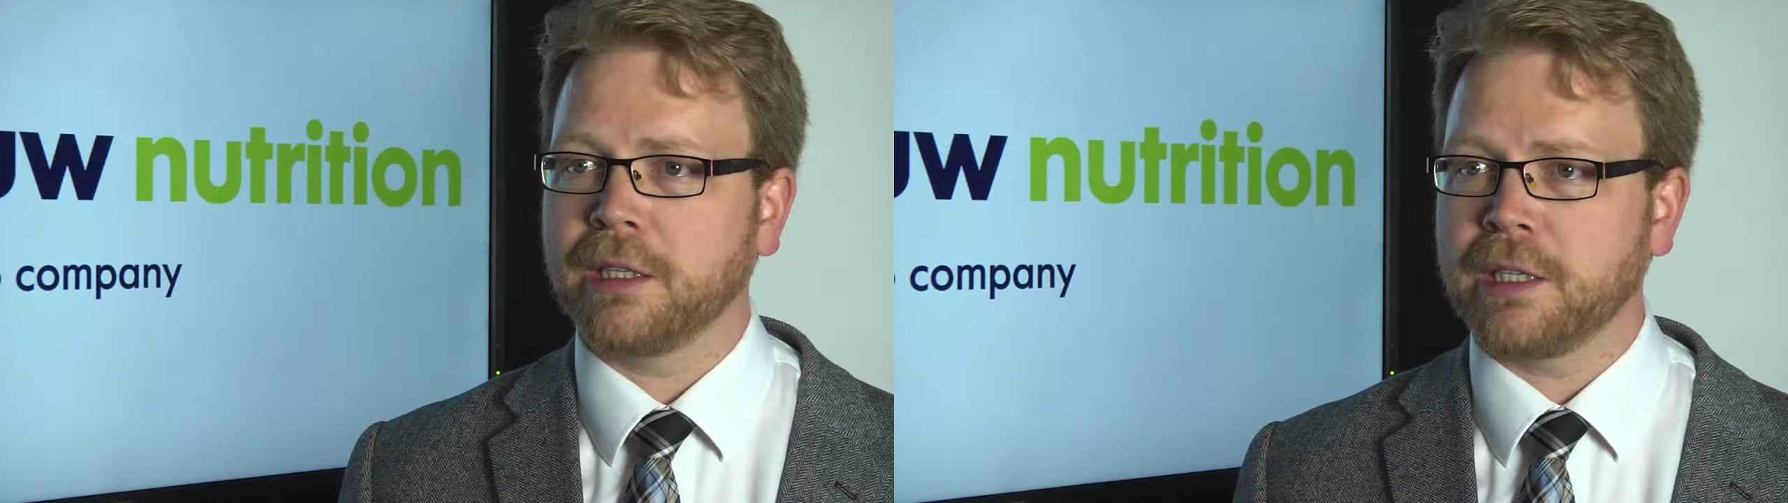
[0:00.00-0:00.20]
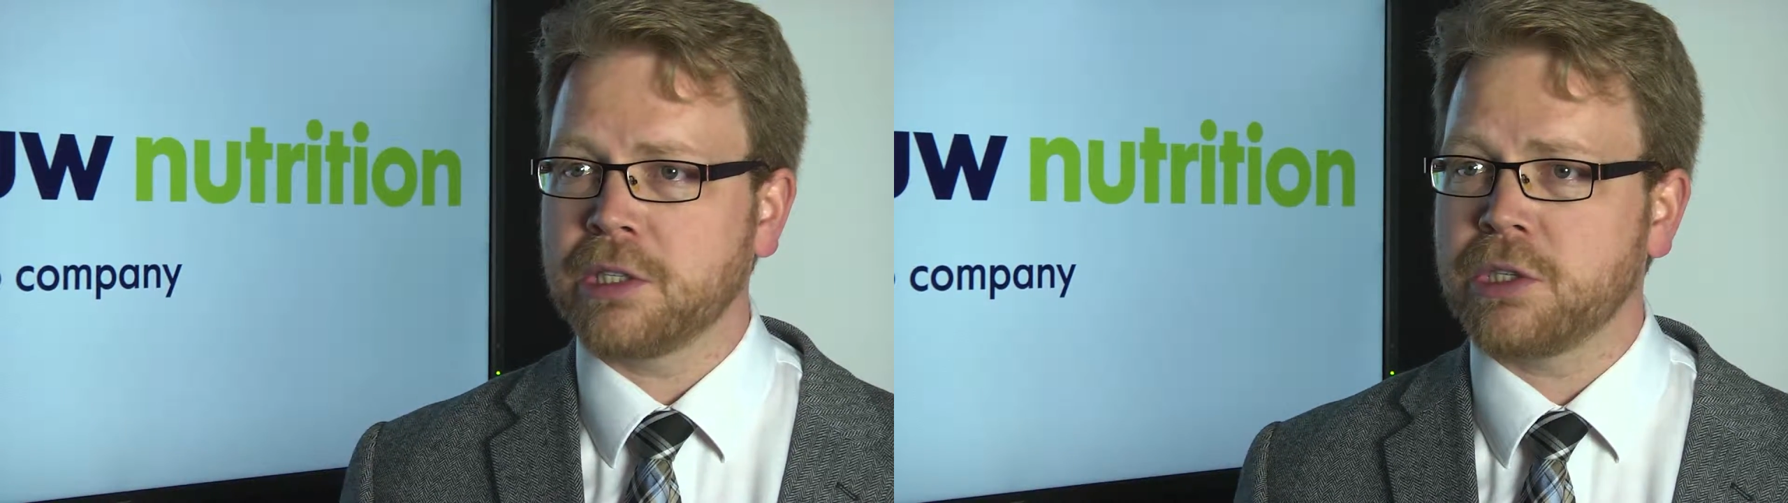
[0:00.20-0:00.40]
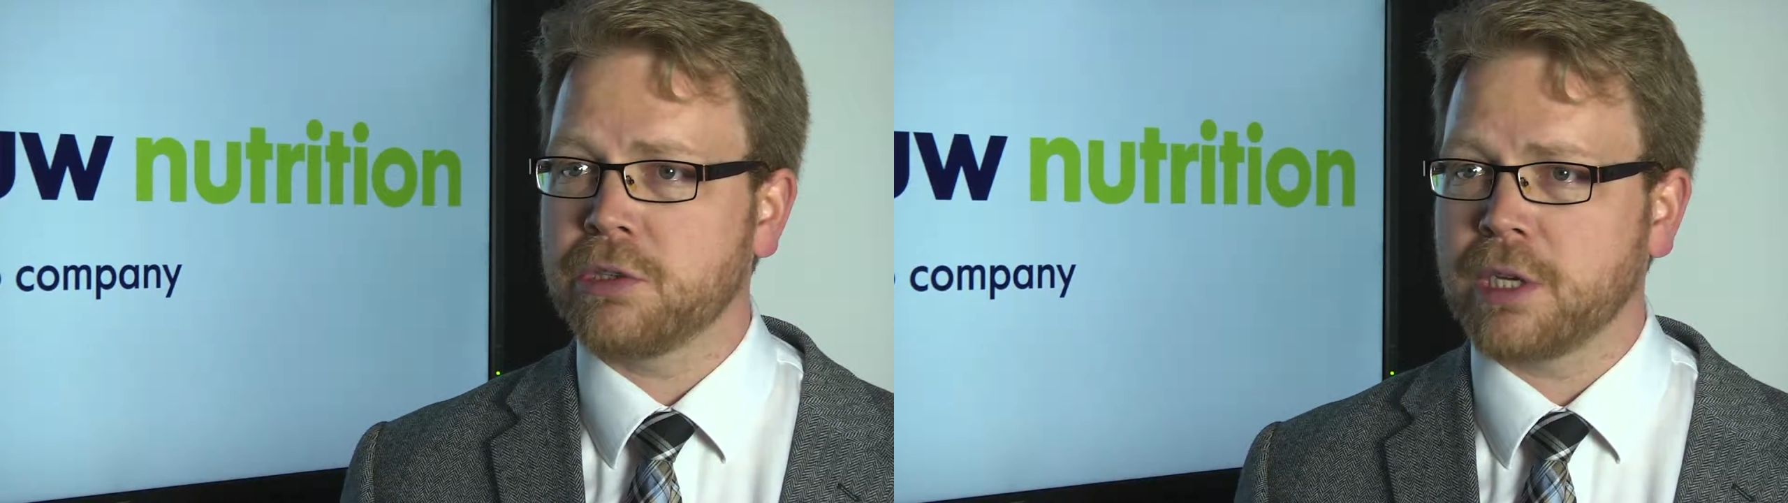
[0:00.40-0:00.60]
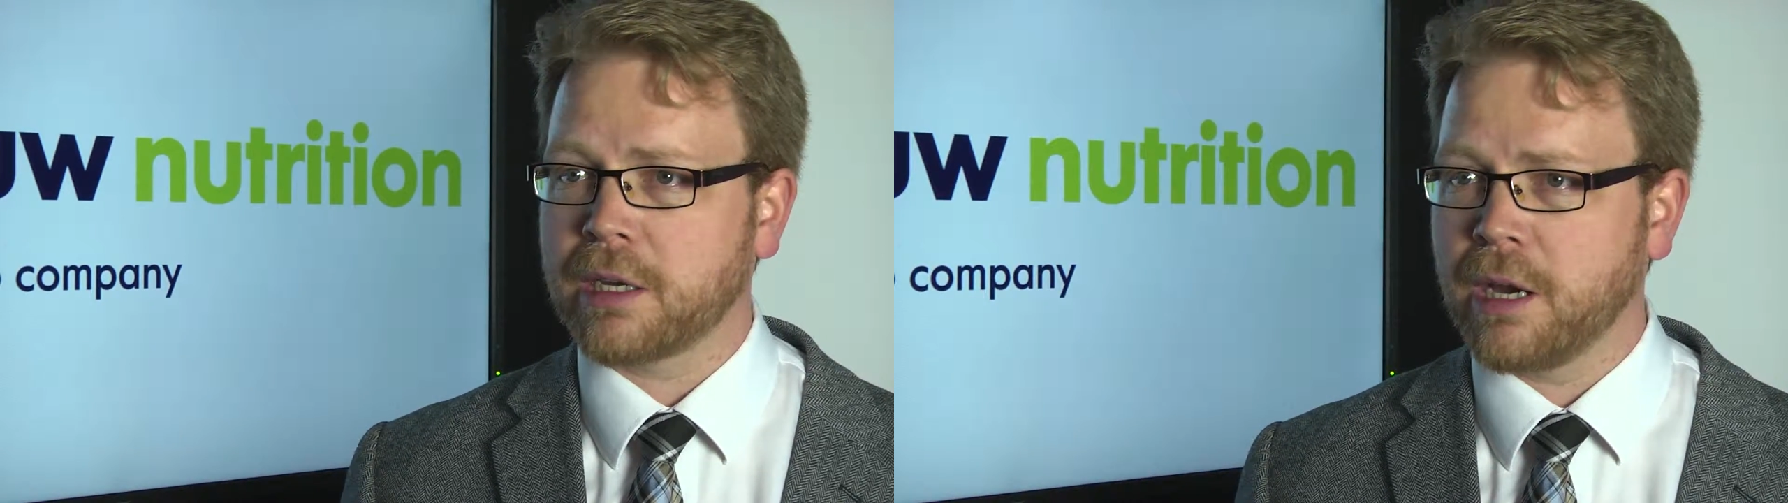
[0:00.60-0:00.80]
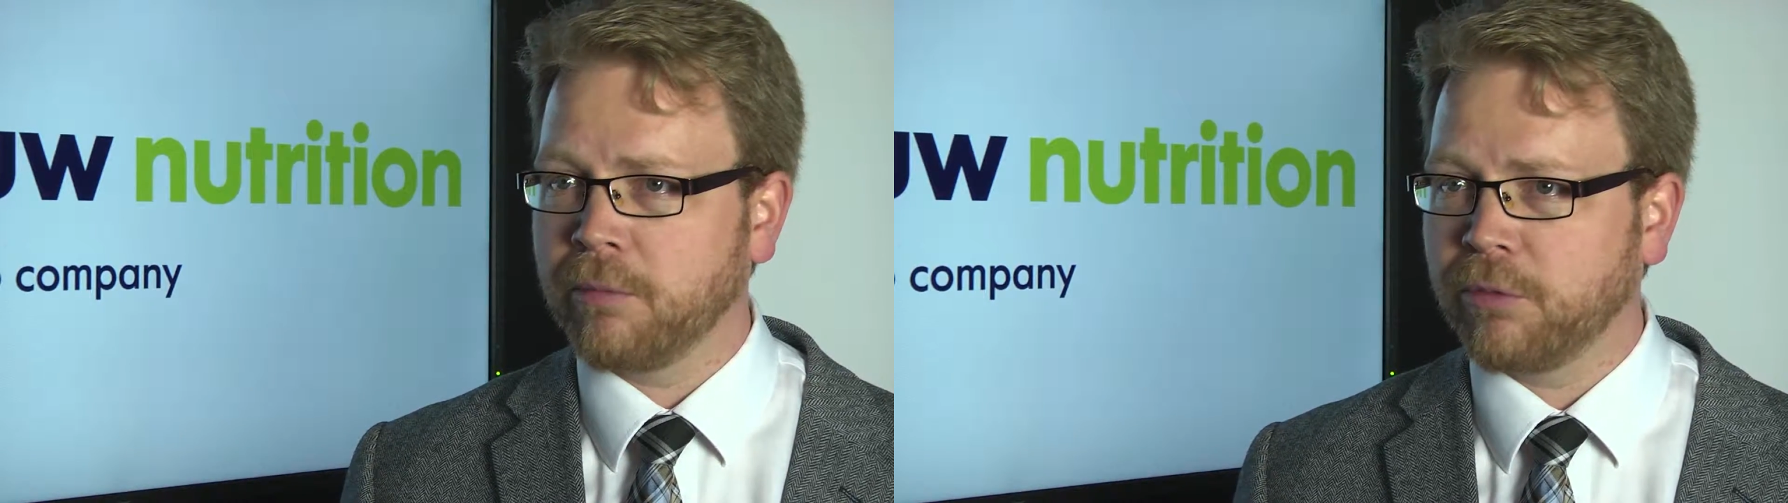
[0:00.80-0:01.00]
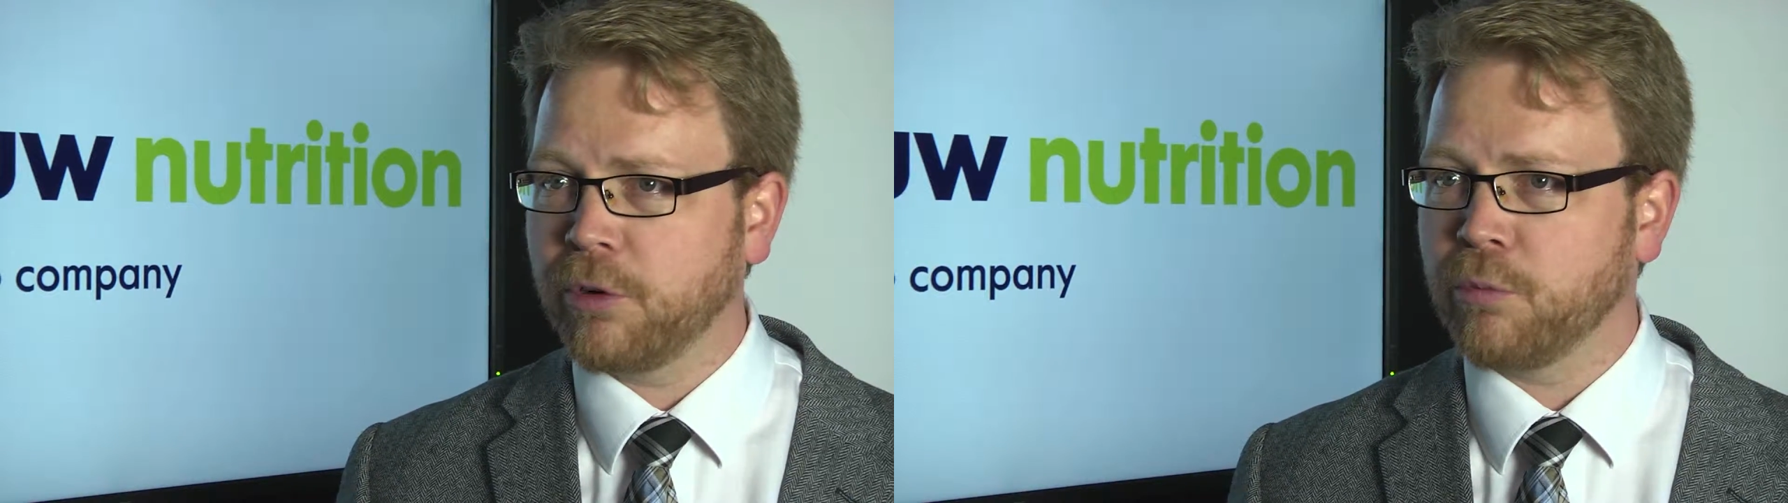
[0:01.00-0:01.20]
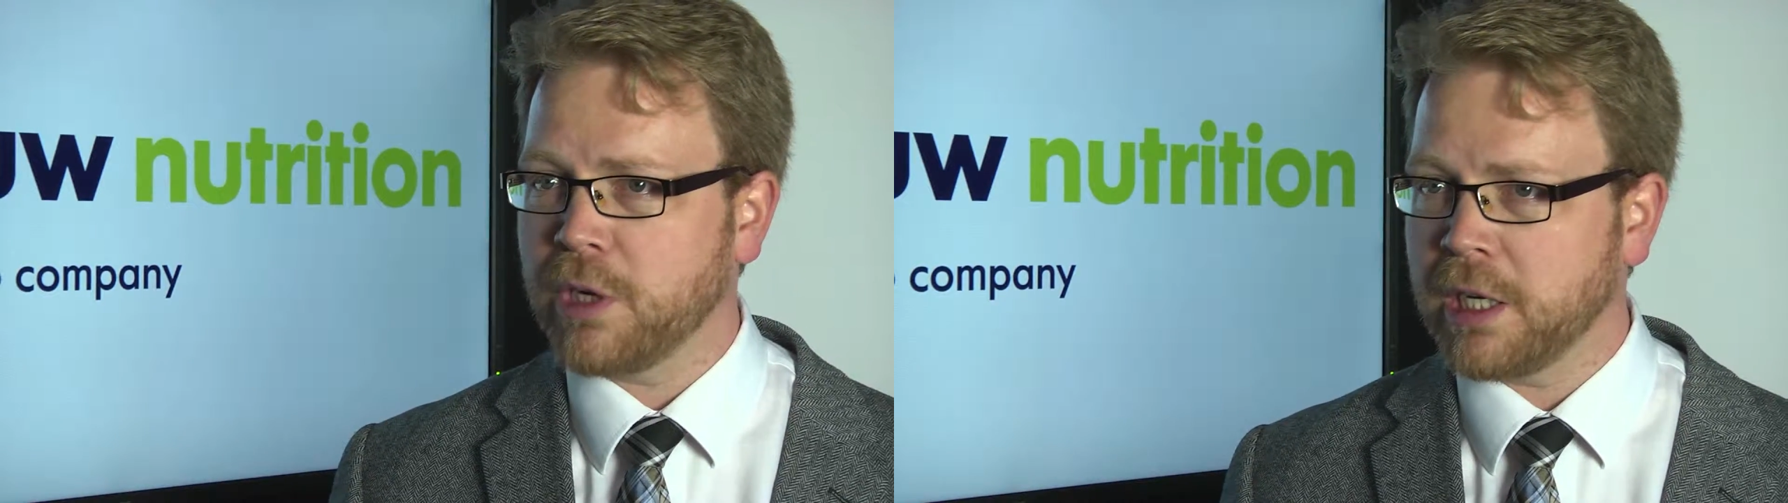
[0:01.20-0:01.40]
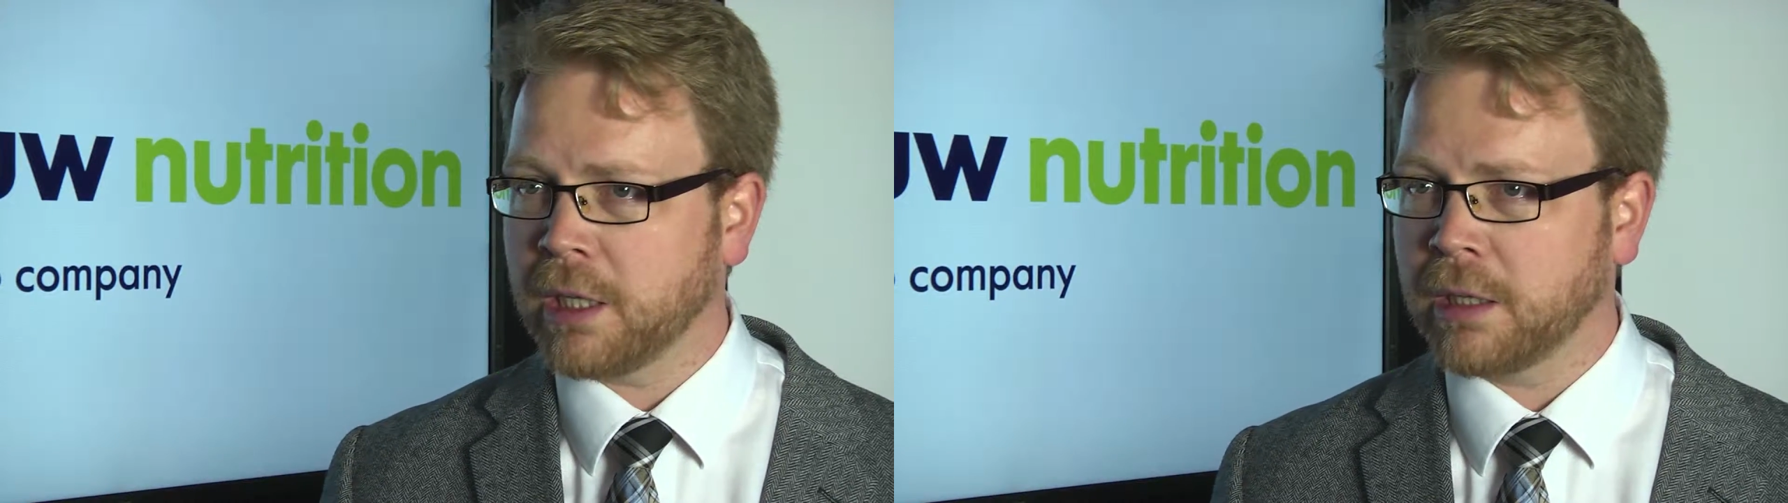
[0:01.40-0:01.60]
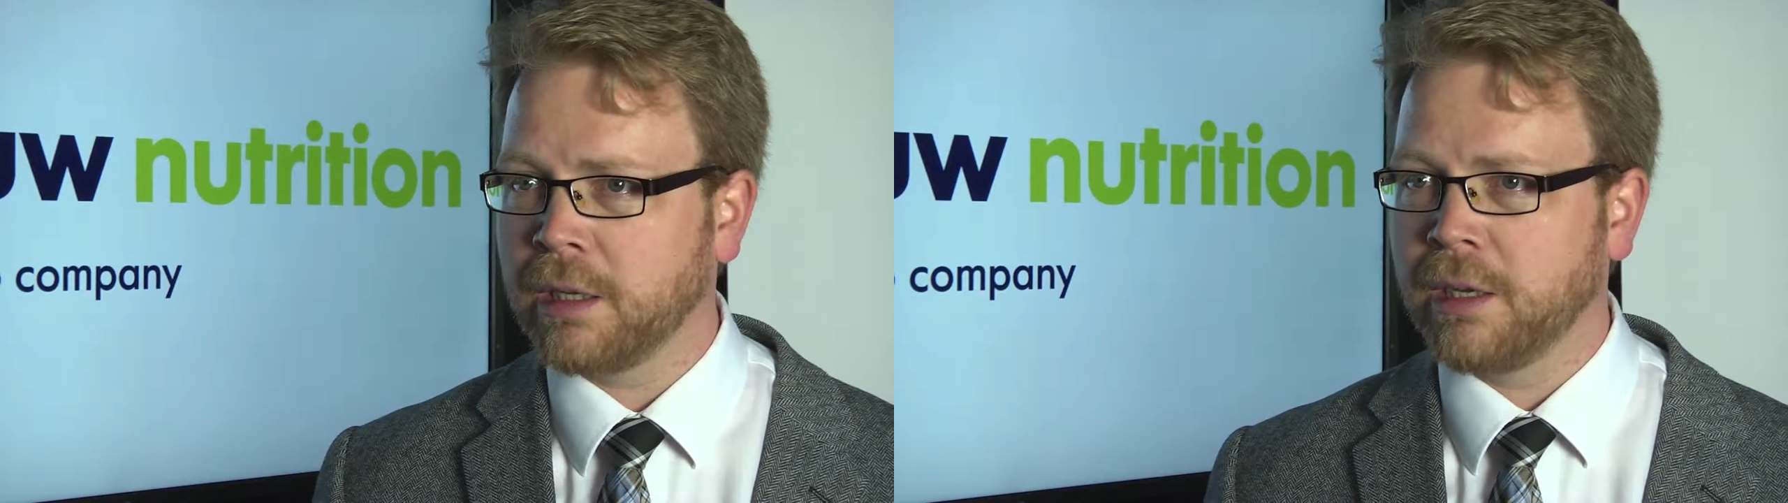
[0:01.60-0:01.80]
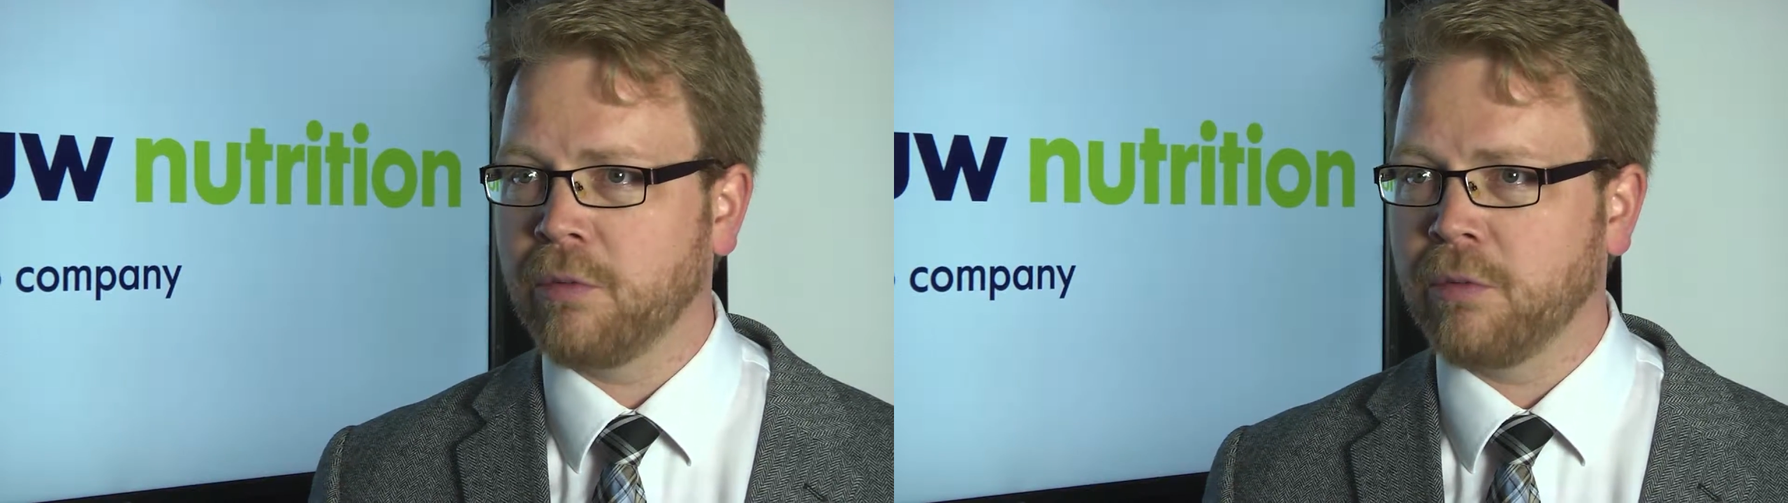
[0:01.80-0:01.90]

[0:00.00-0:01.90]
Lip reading: of the issues that come from weaning